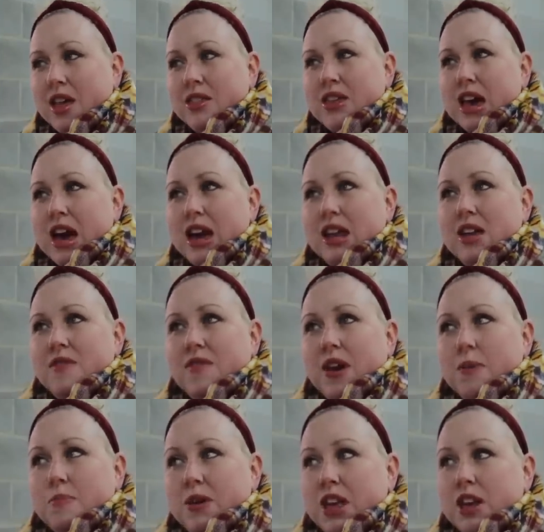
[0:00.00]
that if
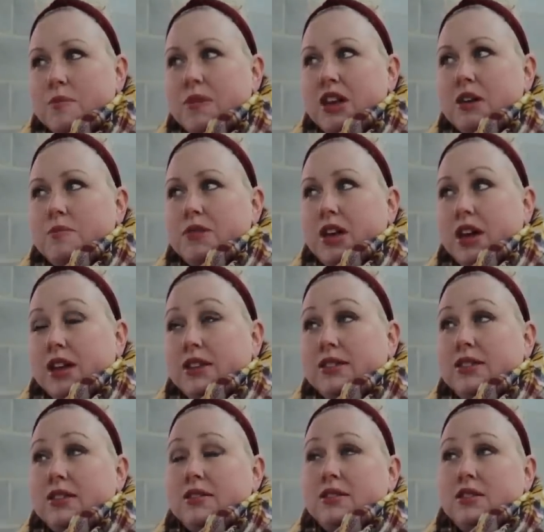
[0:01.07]
I pick my
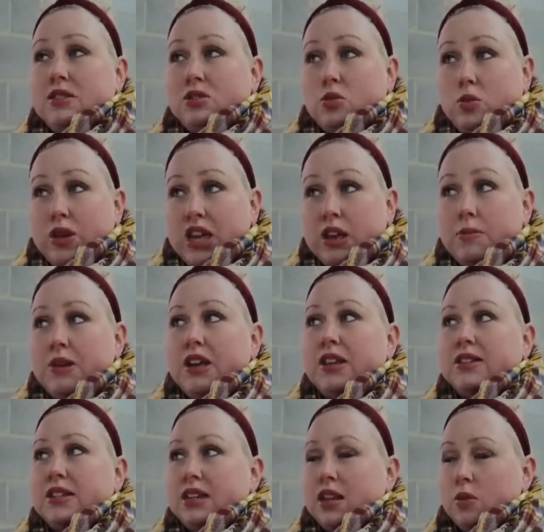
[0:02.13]
appliances this week,
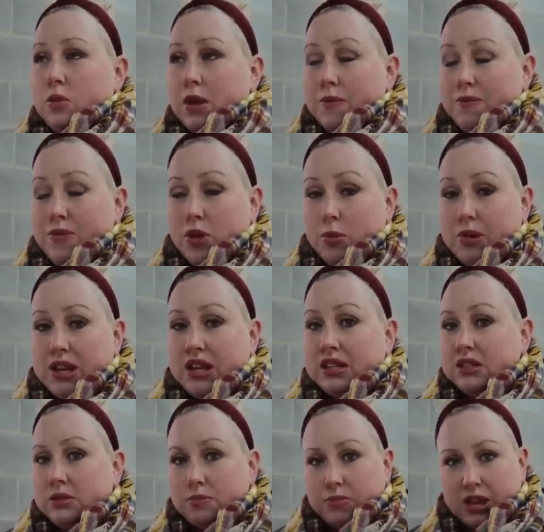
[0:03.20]
because again when I'm filming this,